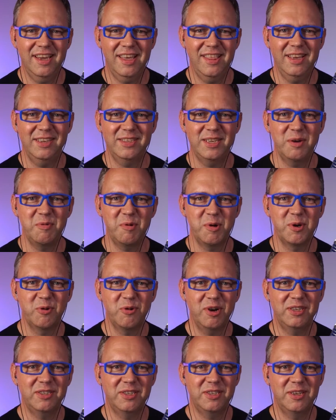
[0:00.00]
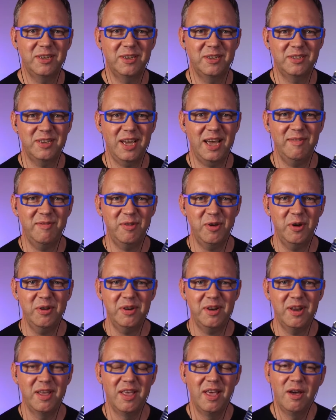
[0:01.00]
Yeah, thanks, Edward. Great to have you
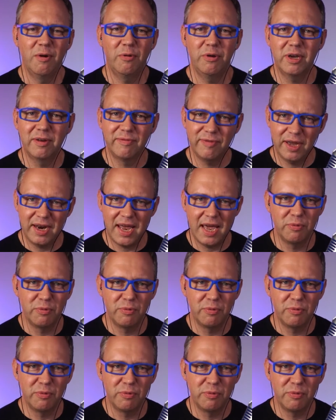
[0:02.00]
on. Well, you can find